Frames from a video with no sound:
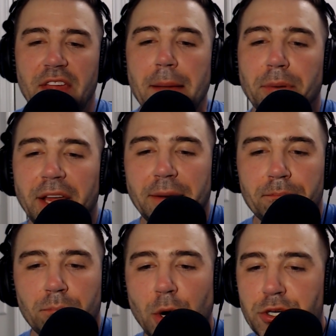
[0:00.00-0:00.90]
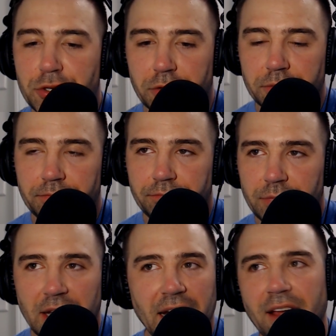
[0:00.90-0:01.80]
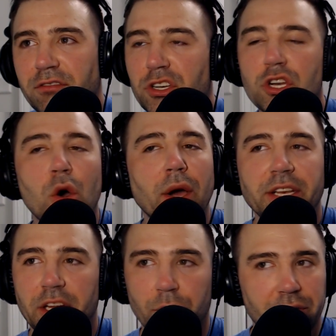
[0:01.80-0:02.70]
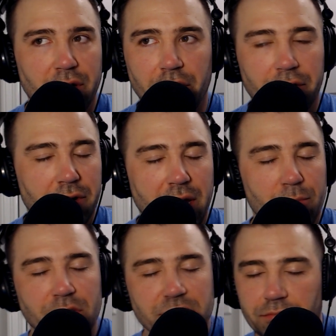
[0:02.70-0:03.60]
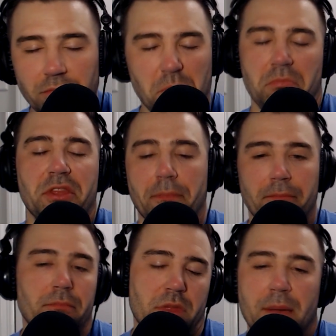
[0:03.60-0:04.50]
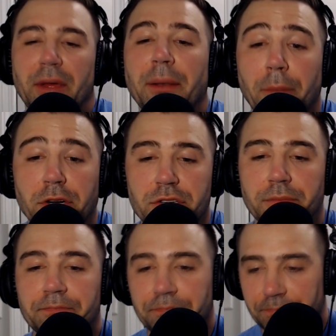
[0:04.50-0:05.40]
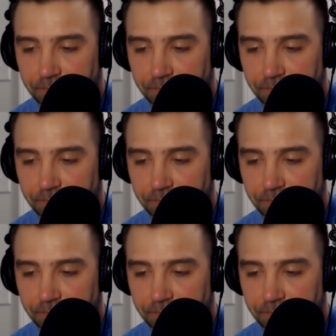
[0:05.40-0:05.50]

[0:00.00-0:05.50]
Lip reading: they played Marshall, and I have no idea what their other name was. They played Marshall.